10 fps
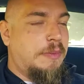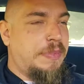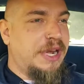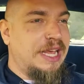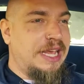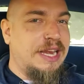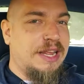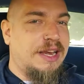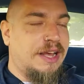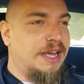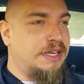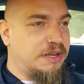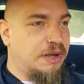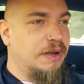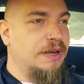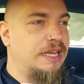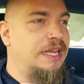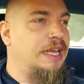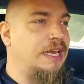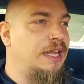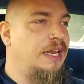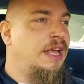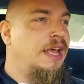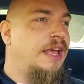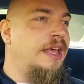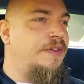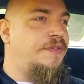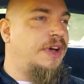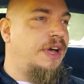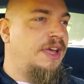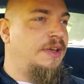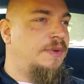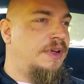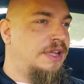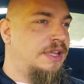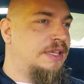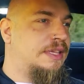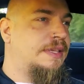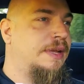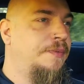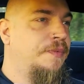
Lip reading: But I get it. I totally get it. If I was...